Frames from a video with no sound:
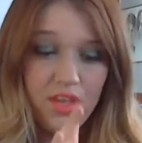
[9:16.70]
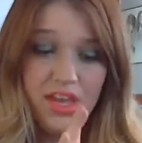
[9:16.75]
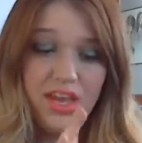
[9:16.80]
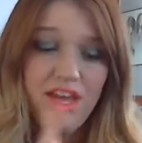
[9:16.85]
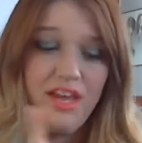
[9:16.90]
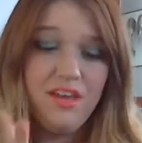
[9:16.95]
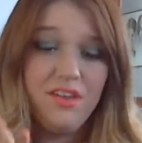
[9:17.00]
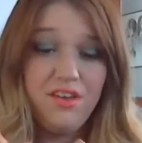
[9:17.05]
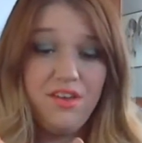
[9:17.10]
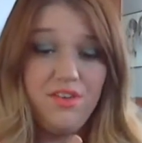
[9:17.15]

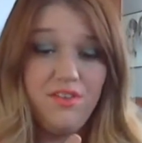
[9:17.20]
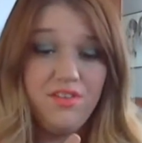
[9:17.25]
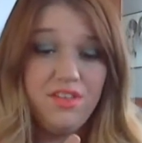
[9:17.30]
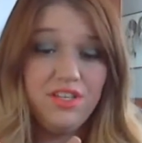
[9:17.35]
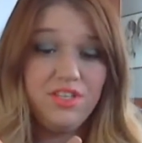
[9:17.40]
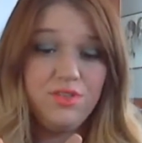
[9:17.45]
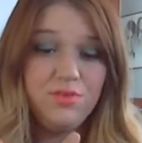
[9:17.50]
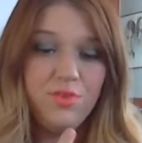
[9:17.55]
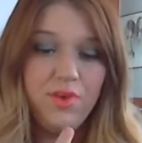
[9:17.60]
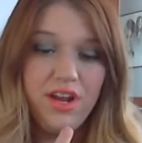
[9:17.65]
know,
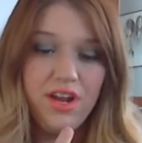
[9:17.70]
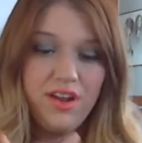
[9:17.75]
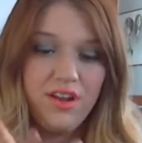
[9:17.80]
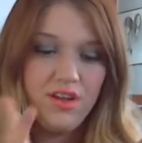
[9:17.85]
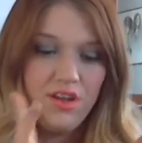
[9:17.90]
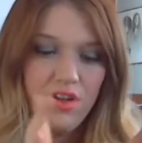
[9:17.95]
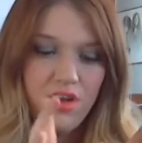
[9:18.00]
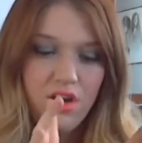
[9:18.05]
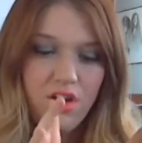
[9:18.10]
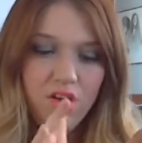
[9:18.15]
that's weird.
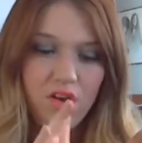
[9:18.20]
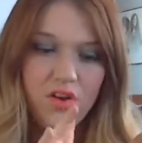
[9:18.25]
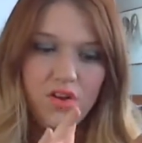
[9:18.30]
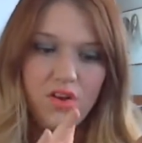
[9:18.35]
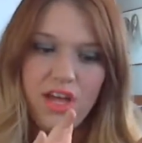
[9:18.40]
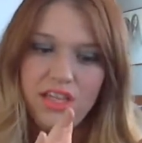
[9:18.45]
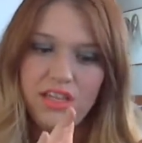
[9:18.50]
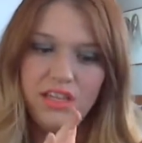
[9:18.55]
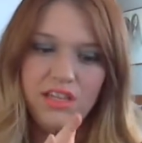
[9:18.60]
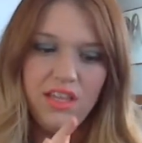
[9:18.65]
Oh,
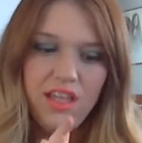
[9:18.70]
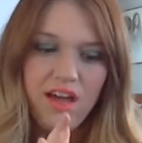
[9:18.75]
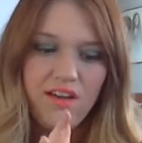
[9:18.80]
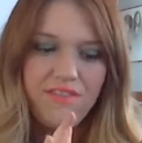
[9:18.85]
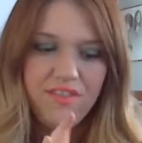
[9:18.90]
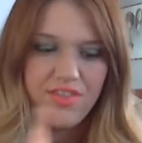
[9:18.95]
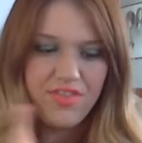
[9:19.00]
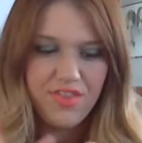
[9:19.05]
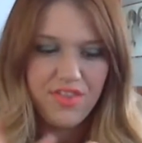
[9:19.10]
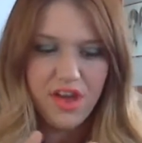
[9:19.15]
I
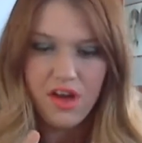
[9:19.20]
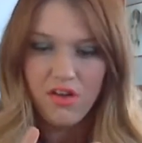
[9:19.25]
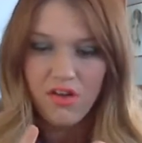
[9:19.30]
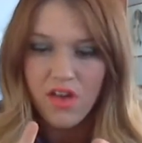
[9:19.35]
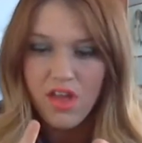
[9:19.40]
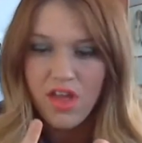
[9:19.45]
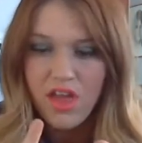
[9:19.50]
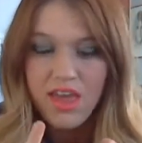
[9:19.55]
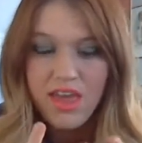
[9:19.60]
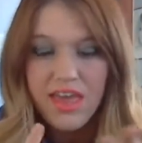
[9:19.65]
love it though.
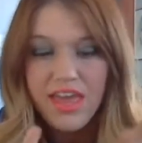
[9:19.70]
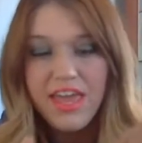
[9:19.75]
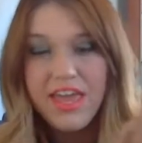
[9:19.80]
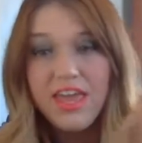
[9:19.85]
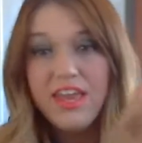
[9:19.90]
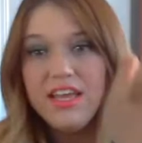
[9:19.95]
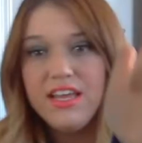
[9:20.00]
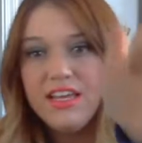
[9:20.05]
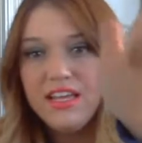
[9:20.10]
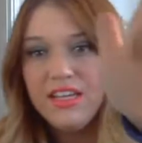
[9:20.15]

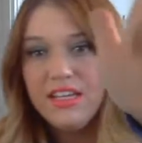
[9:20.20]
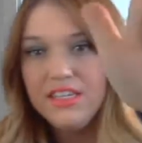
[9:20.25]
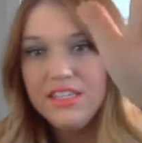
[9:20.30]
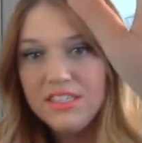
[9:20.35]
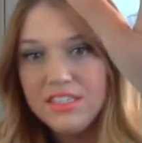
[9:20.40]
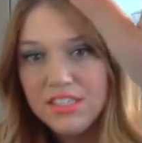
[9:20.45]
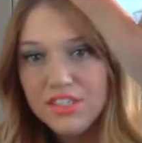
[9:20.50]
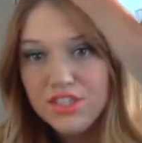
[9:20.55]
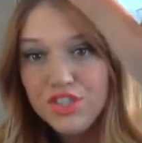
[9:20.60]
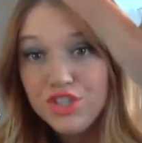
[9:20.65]
It
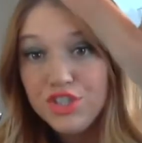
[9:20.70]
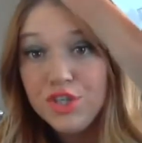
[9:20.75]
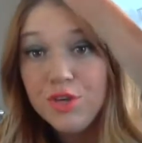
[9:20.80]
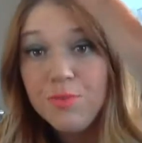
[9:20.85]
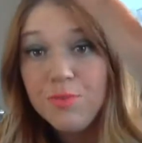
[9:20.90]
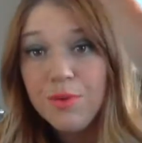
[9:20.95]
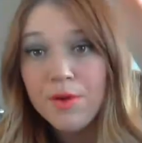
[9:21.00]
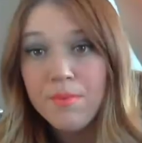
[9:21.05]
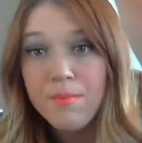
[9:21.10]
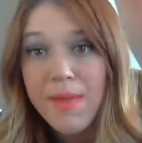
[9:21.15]
is
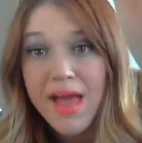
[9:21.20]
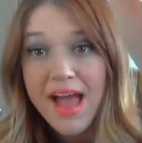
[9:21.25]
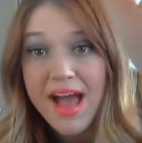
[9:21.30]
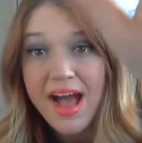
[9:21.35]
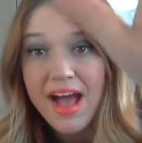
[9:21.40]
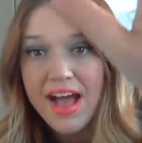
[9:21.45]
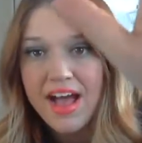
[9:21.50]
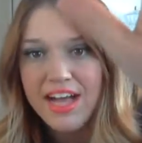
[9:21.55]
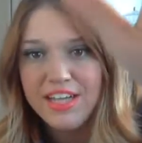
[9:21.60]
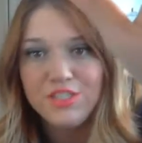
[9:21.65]
super
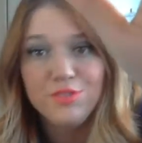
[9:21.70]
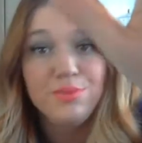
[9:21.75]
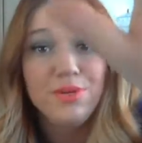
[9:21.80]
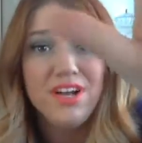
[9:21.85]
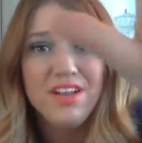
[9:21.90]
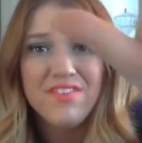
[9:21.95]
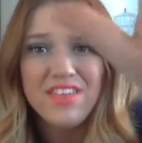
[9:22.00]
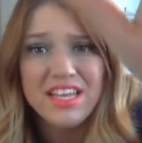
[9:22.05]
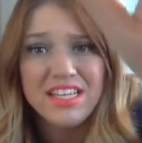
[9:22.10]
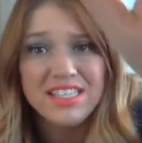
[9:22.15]
matte. I just put
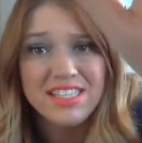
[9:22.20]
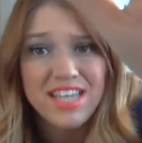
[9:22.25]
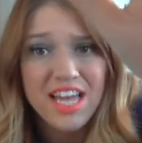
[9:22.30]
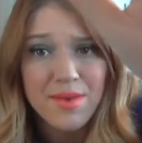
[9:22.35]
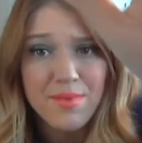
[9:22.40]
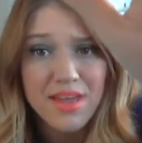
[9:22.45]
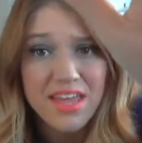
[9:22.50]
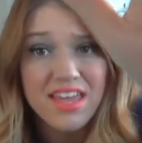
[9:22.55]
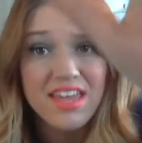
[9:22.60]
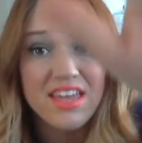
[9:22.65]
it on the inside
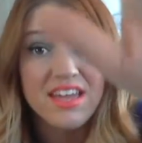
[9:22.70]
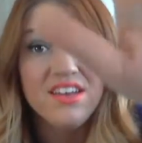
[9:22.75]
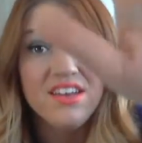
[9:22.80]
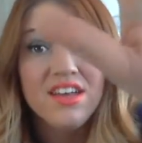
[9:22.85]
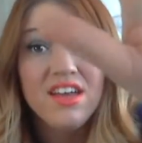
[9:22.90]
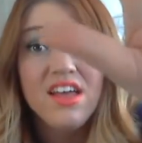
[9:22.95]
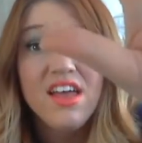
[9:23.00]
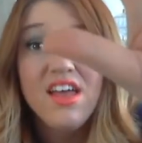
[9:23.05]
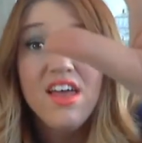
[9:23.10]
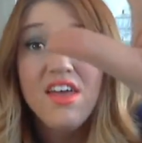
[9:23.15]
of my hand.
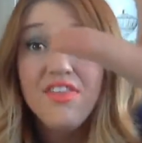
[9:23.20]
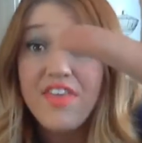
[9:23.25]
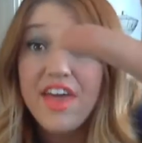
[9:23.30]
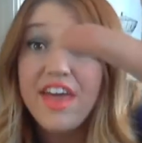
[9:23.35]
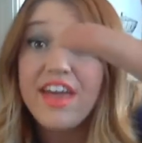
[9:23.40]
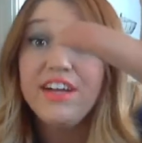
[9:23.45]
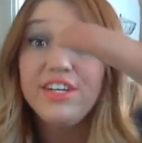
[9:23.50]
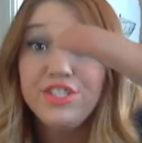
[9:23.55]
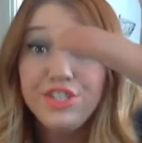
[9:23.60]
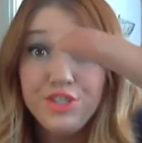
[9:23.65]

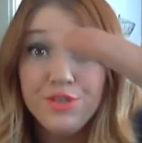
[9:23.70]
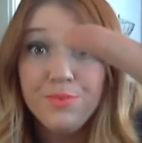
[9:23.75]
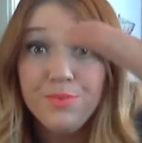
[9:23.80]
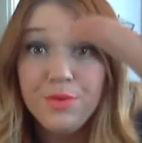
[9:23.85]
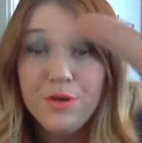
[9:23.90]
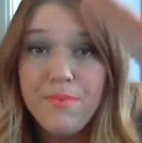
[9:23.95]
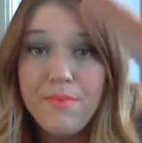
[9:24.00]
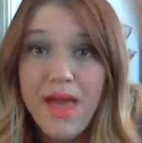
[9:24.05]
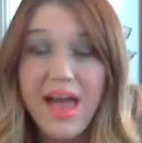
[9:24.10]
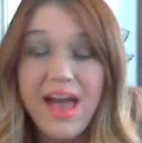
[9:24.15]
They are
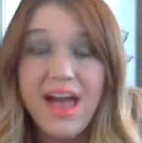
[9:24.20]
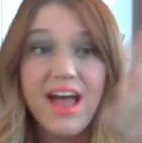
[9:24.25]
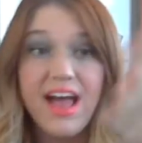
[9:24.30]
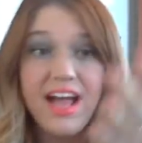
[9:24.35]
super matte